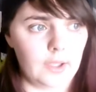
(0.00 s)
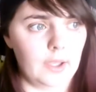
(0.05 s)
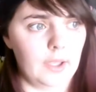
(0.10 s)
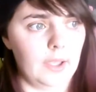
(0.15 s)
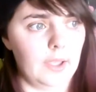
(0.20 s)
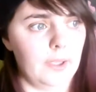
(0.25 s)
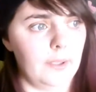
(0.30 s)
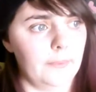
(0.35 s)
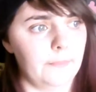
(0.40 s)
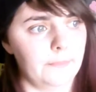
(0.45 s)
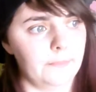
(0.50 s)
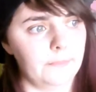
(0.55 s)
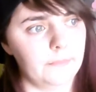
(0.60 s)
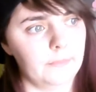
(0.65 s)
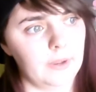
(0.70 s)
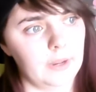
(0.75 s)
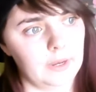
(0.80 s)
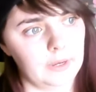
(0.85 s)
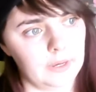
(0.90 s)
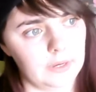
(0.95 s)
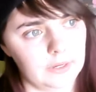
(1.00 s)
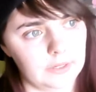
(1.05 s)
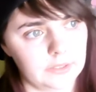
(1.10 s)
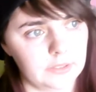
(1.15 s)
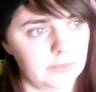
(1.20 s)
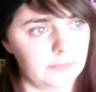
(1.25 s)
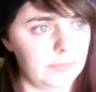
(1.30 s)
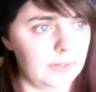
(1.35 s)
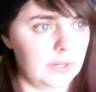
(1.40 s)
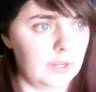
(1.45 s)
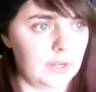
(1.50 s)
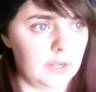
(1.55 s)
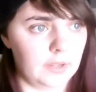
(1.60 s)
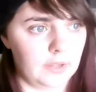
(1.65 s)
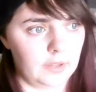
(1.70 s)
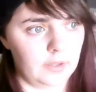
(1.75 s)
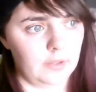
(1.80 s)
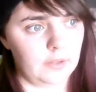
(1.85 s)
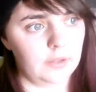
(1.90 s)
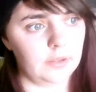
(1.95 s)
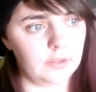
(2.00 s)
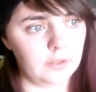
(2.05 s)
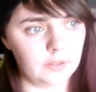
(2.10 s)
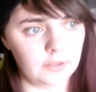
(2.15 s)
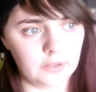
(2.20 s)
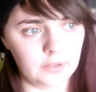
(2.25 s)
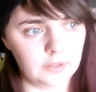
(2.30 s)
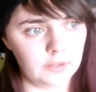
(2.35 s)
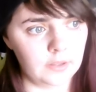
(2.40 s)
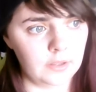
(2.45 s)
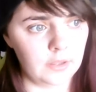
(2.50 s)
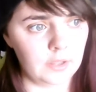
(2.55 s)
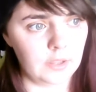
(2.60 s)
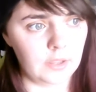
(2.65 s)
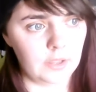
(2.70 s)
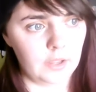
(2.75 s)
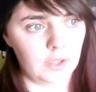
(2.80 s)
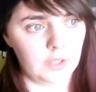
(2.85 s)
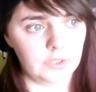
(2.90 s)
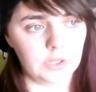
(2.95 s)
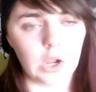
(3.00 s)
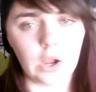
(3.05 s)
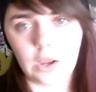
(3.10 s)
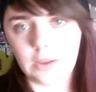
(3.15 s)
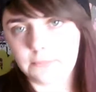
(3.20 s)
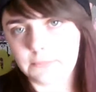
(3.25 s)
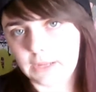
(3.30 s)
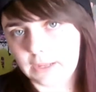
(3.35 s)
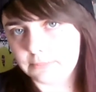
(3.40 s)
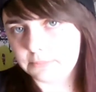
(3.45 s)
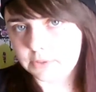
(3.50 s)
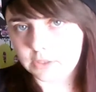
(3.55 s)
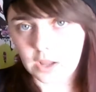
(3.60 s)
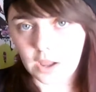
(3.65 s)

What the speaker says: And then it's going to be like a time lapse